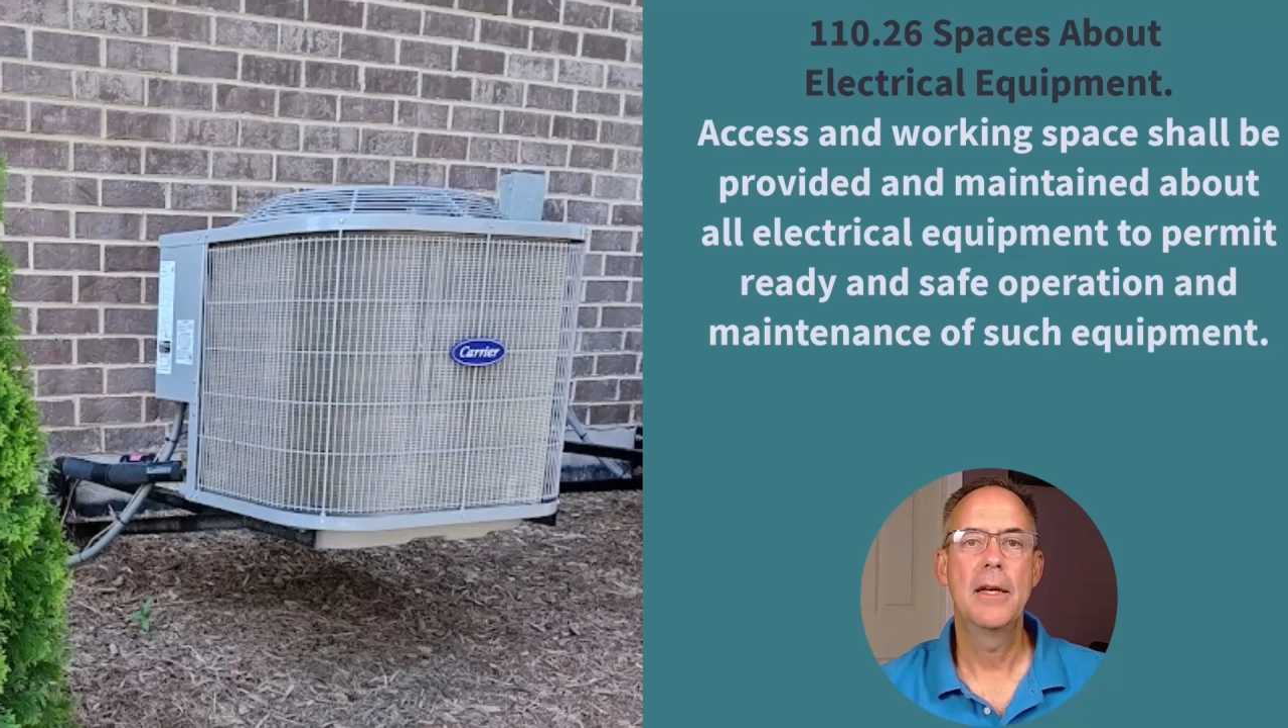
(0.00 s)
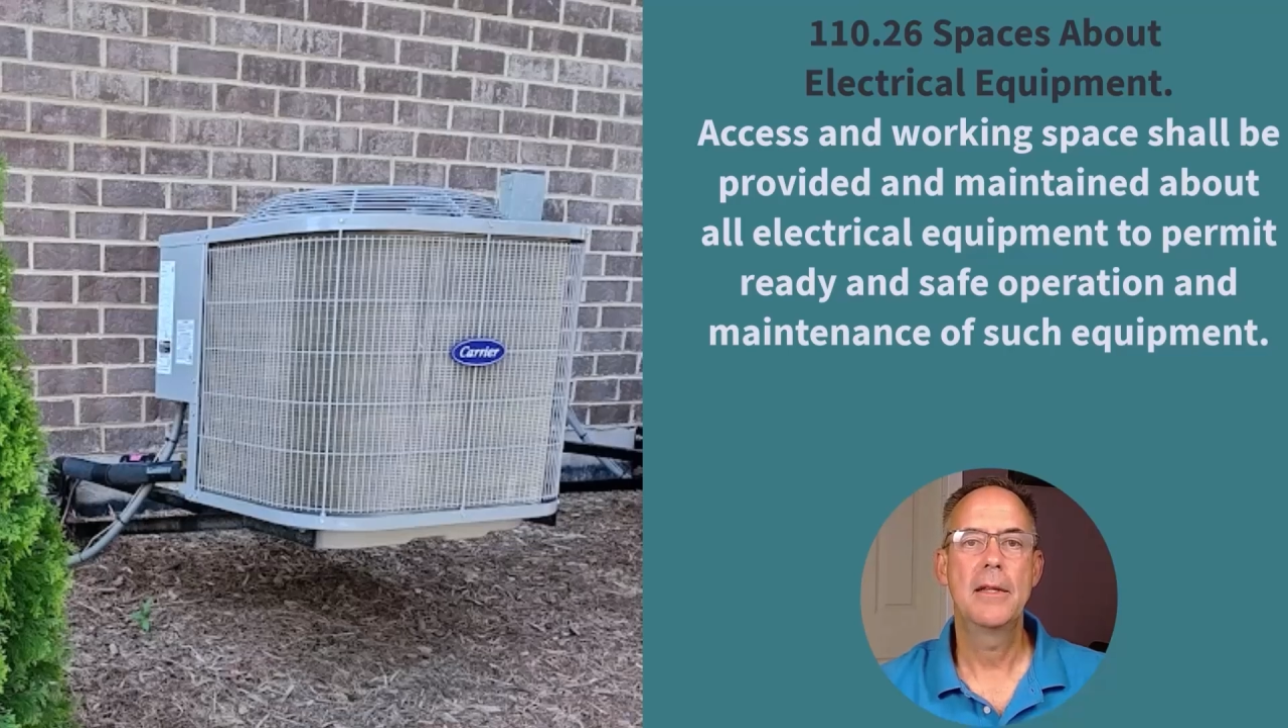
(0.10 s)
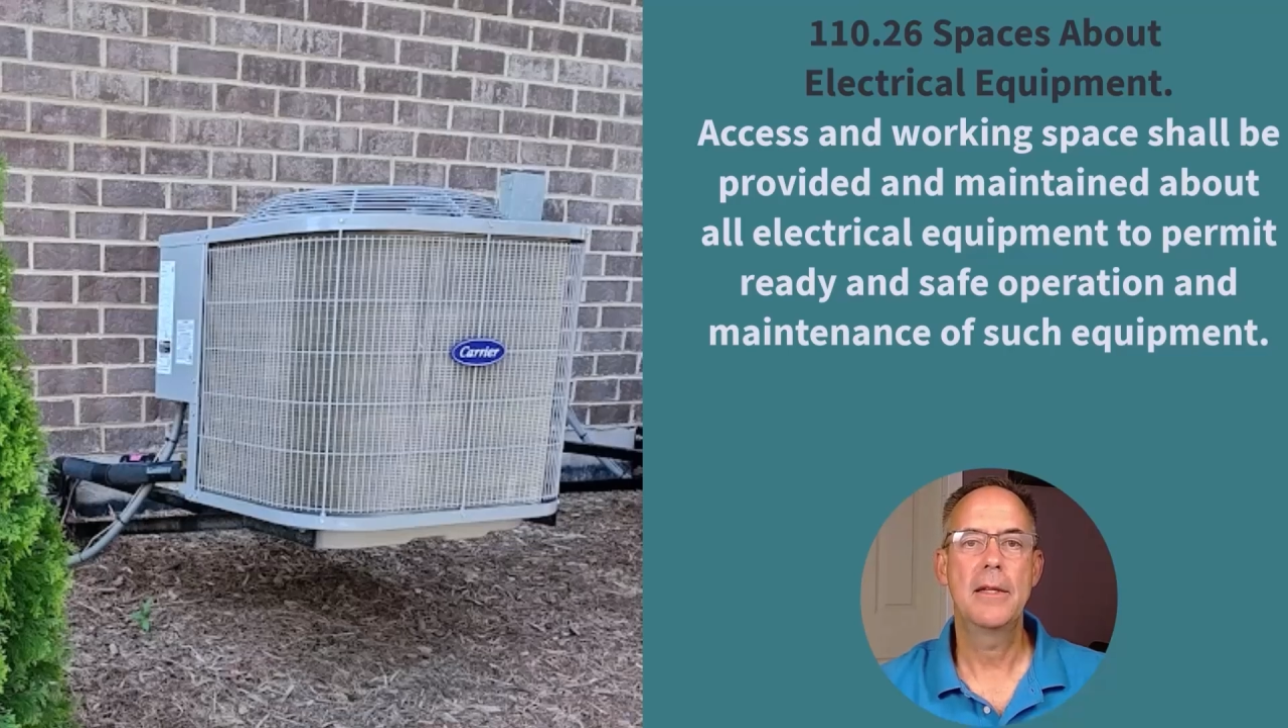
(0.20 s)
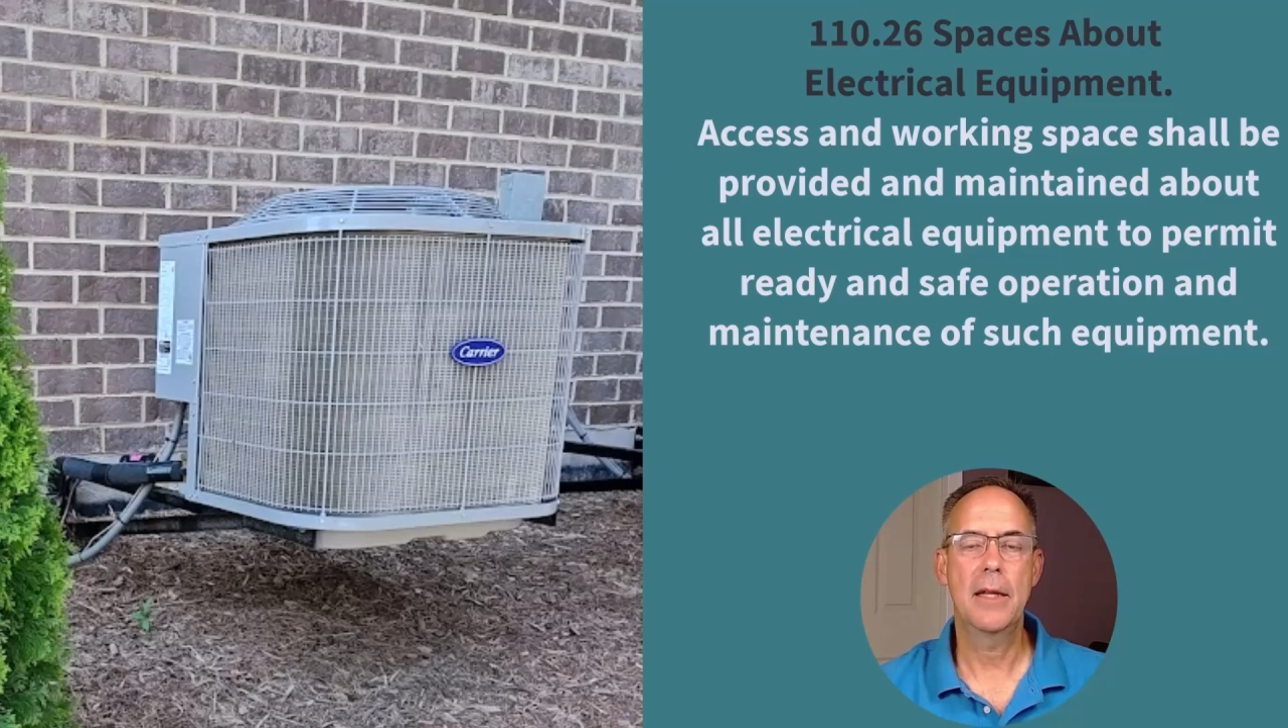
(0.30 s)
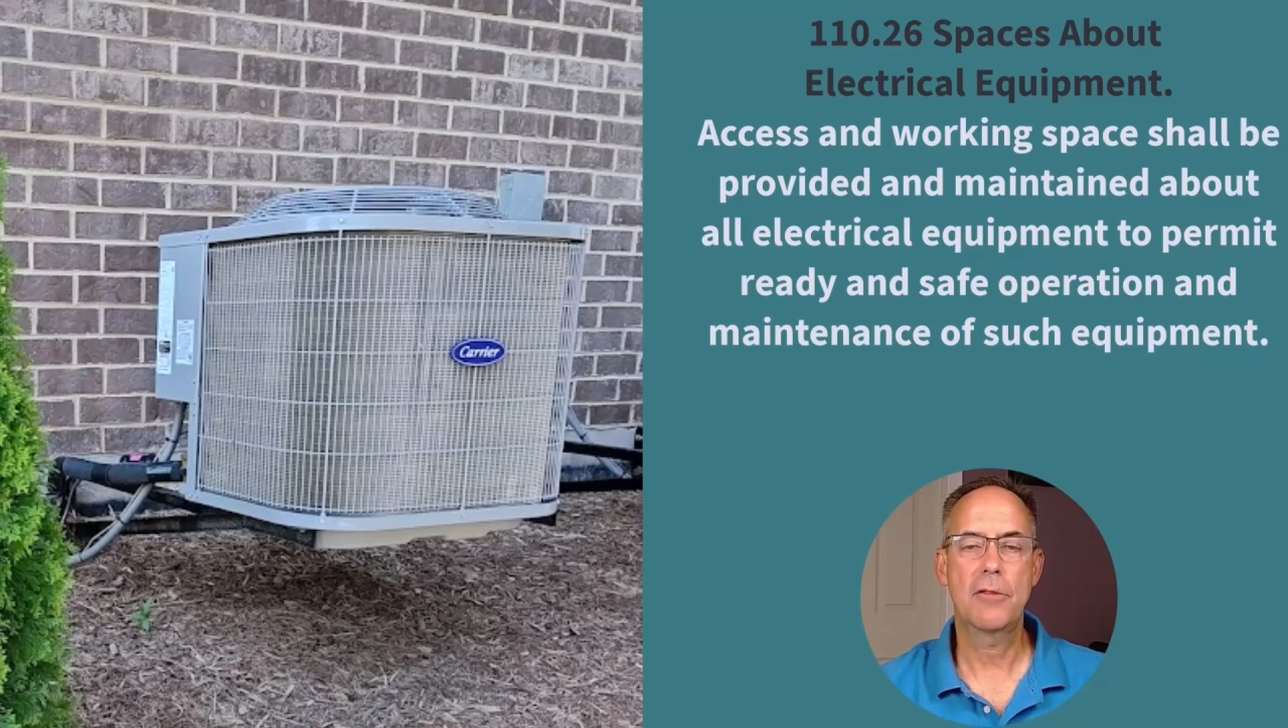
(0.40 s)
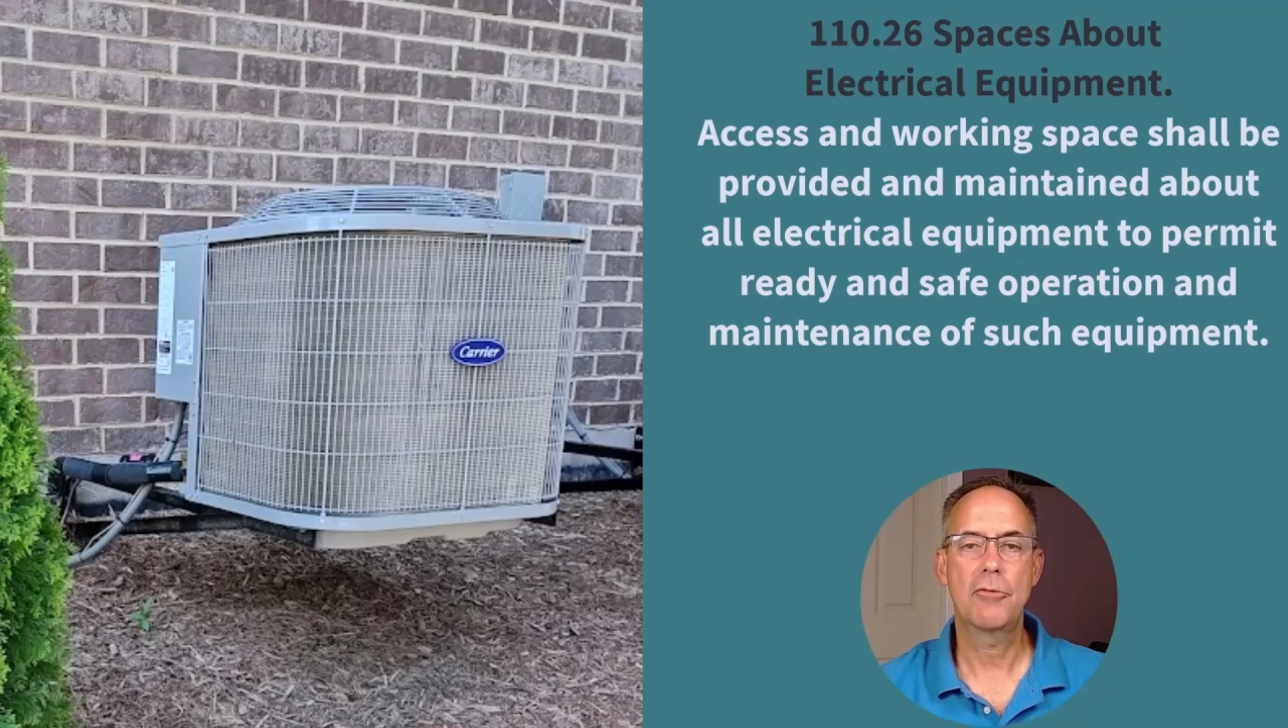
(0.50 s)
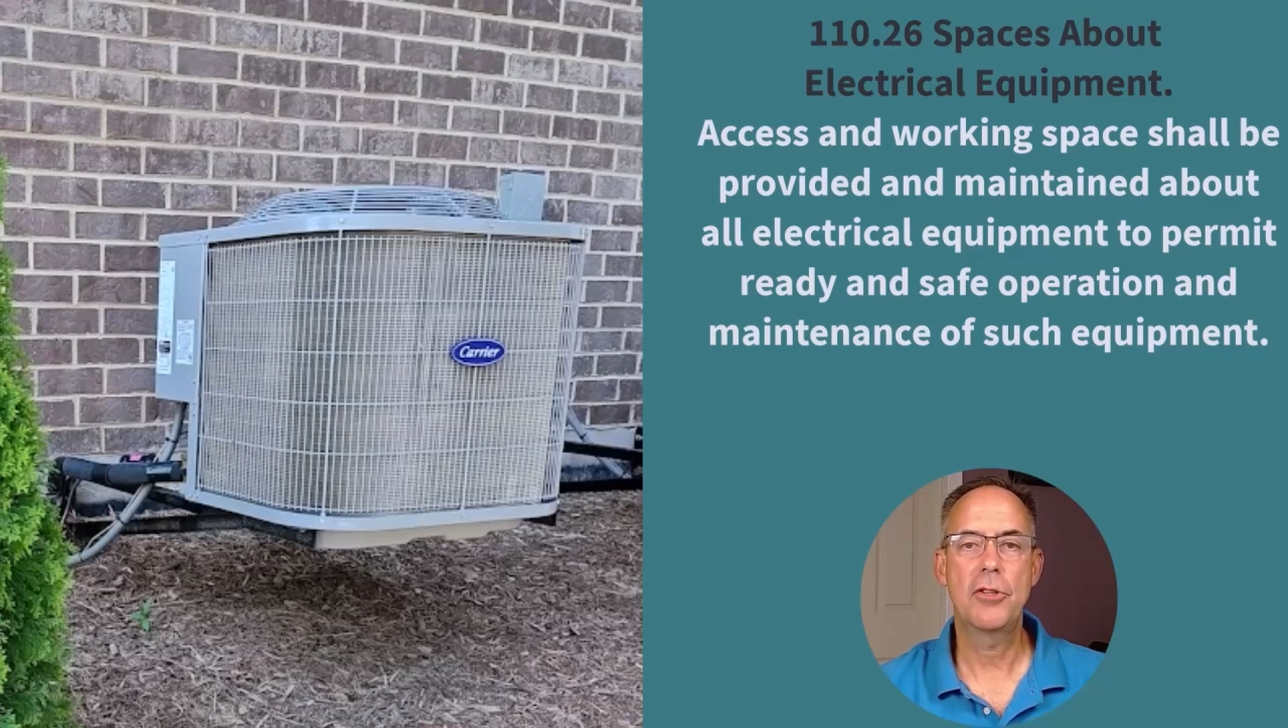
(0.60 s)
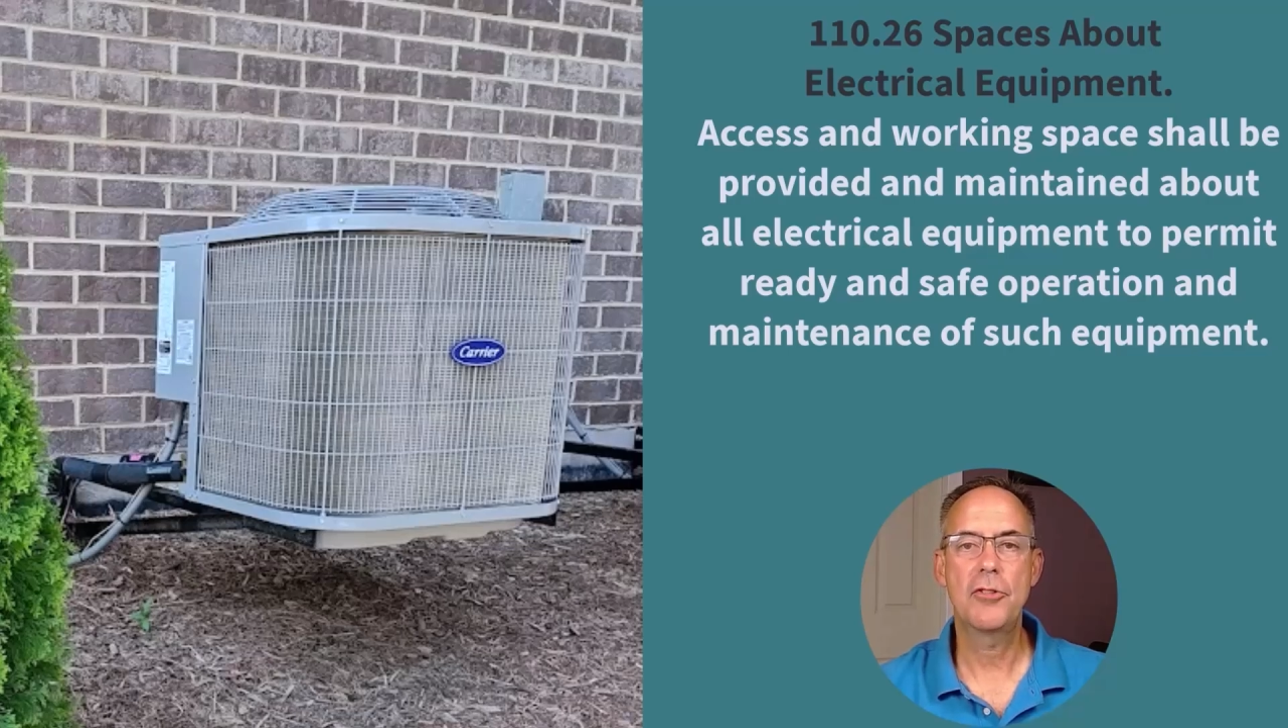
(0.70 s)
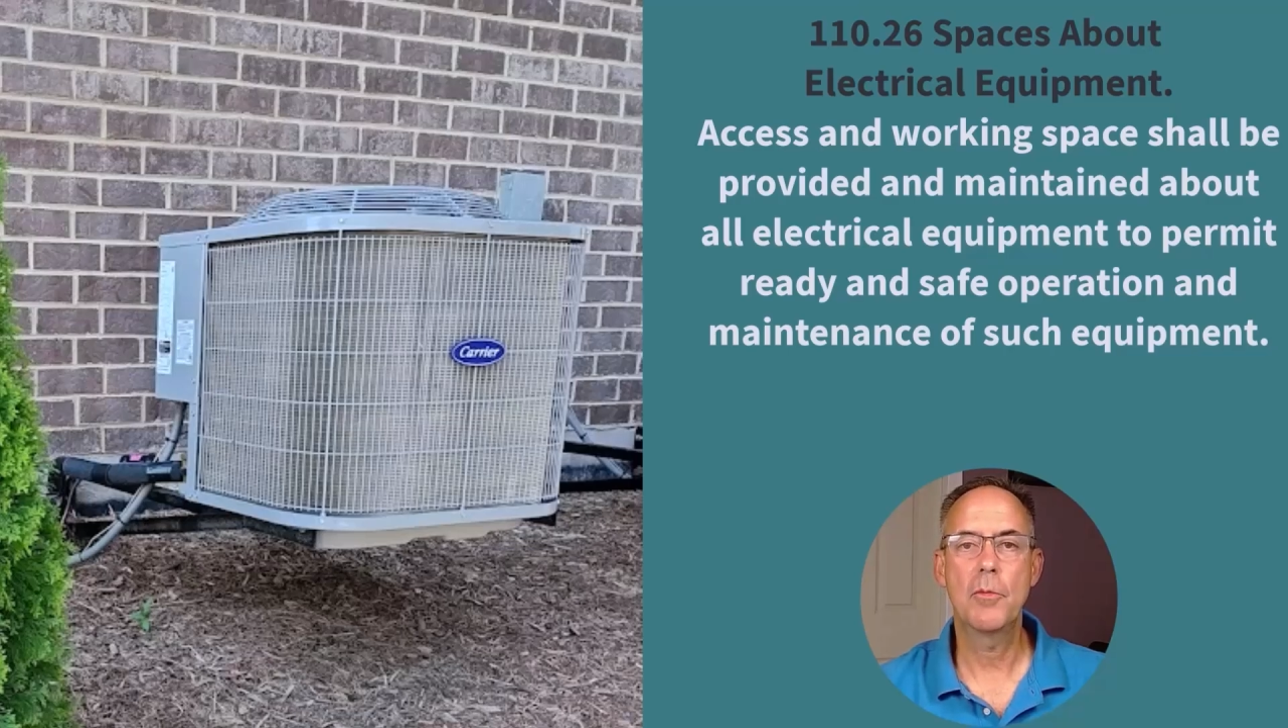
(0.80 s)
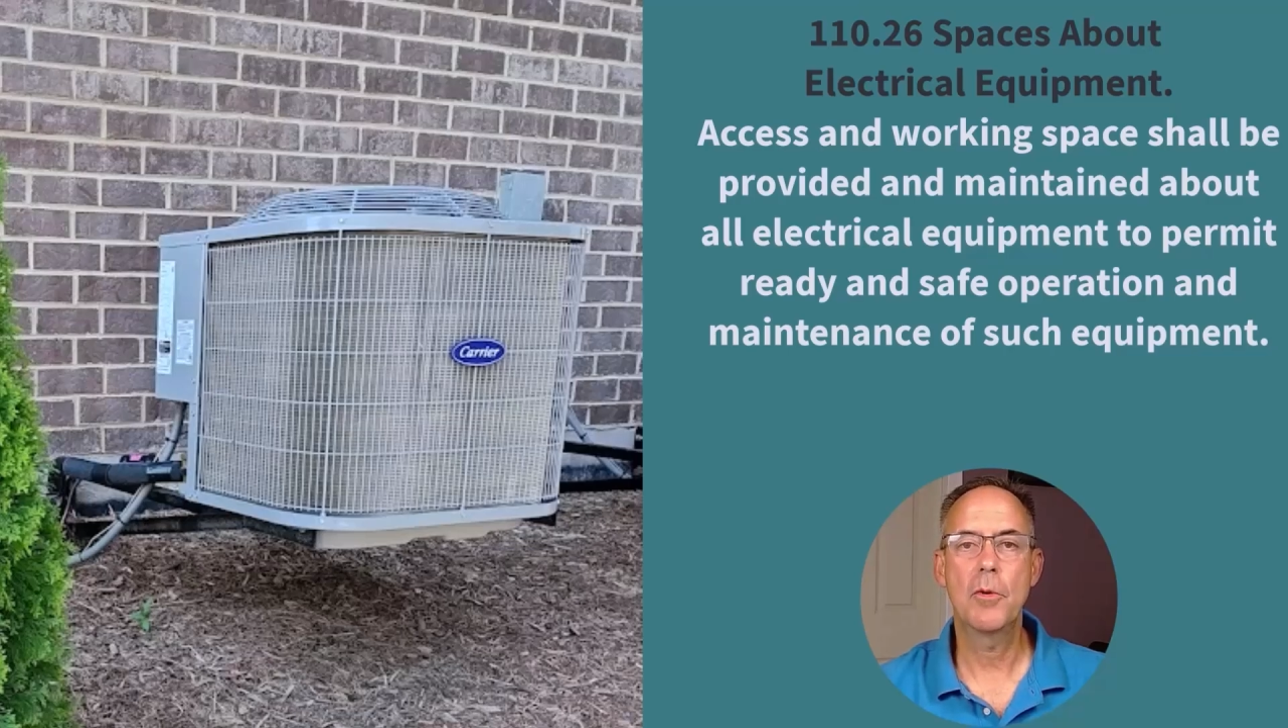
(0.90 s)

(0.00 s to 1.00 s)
the electrician